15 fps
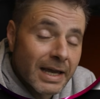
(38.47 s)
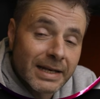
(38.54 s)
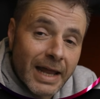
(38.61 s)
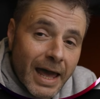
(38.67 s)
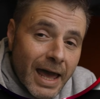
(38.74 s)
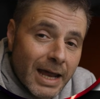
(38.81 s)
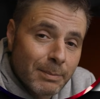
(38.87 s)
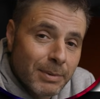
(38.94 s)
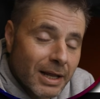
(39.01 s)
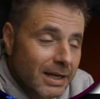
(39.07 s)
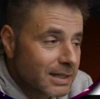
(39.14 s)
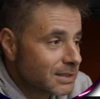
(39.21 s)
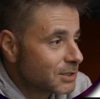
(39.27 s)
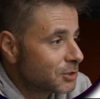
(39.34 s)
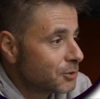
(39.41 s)
Here in the add
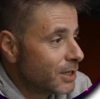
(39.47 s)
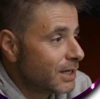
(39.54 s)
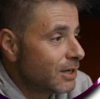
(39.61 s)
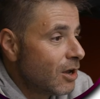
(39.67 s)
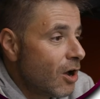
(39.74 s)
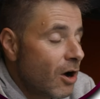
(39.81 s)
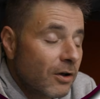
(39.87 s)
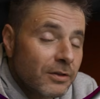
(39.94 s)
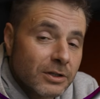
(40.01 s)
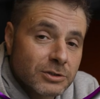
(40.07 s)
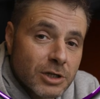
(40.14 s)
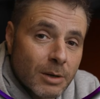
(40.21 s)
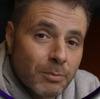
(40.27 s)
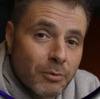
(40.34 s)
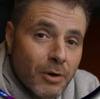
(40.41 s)
plugin screen, on the
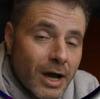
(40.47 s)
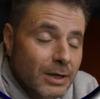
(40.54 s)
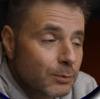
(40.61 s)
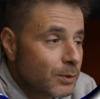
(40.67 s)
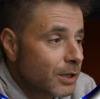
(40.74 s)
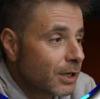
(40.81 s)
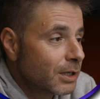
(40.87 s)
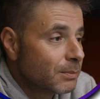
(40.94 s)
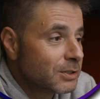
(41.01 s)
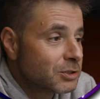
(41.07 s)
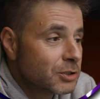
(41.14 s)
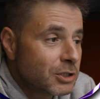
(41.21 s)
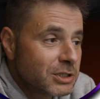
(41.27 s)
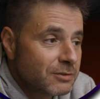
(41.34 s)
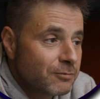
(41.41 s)
top right, we are going to be
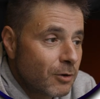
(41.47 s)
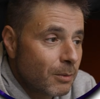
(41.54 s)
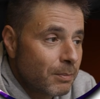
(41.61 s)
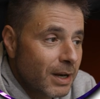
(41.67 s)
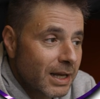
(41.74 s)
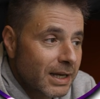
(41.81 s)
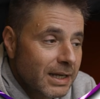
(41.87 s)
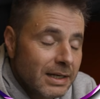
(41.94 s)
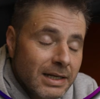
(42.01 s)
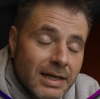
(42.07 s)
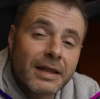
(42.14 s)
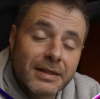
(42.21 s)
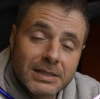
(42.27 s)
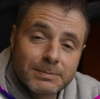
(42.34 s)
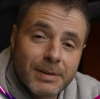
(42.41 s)
searching for a plugin.
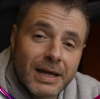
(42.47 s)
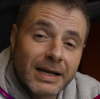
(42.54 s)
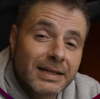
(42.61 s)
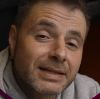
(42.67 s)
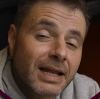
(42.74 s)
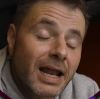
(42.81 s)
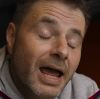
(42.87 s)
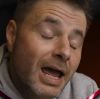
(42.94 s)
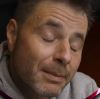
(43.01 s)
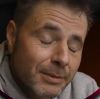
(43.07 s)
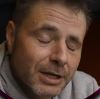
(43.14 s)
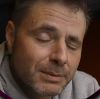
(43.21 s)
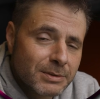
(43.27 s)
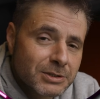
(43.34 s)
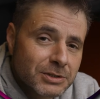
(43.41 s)
Now, this plugin that I am
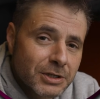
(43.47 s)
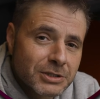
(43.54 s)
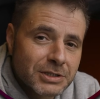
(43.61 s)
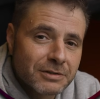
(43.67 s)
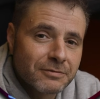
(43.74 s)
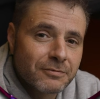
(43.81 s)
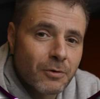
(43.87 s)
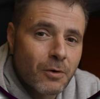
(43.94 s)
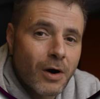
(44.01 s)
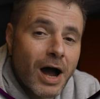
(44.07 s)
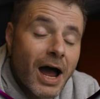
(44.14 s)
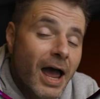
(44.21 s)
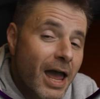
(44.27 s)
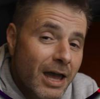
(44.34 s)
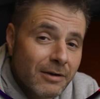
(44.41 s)
going to be searching for,
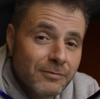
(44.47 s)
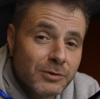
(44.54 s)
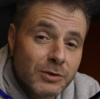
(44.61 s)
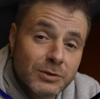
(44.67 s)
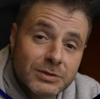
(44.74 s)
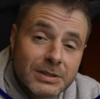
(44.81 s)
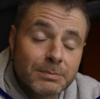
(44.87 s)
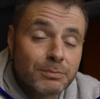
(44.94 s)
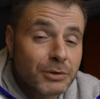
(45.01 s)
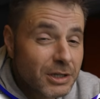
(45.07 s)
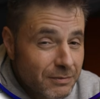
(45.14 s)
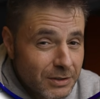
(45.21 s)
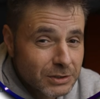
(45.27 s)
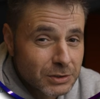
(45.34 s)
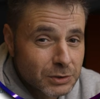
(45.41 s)
I have used in
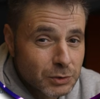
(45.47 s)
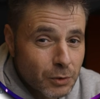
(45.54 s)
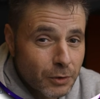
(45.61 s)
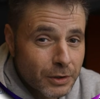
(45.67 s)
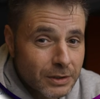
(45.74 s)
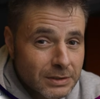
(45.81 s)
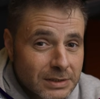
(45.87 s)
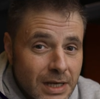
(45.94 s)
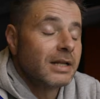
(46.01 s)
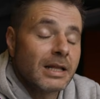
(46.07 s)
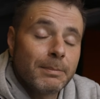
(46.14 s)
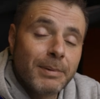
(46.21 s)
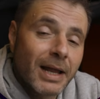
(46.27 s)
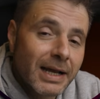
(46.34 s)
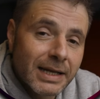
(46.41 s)
previous tutorials. Now,
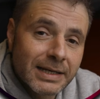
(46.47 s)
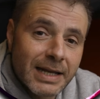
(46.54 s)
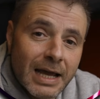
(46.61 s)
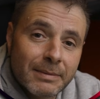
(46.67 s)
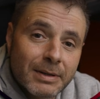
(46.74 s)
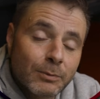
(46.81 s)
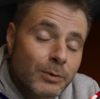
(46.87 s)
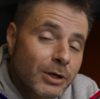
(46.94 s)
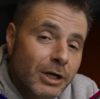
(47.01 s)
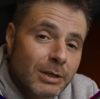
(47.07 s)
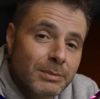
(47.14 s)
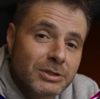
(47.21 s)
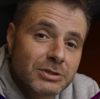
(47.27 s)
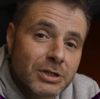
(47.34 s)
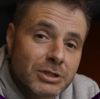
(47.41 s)
the plugin name that we're going
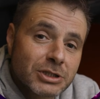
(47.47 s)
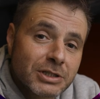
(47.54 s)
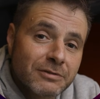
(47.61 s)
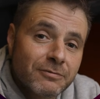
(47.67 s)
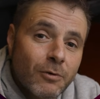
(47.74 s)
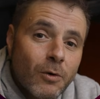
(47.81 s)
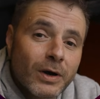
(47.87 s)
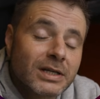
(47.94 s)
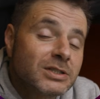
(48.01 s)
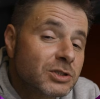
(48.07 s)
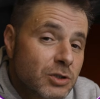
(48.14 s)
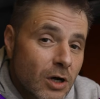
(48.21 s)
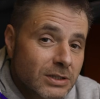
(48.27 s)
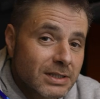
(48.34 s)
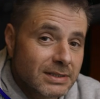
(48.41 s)
to be searching for is
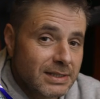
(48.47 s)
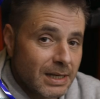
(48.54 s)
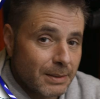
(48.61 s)
Starter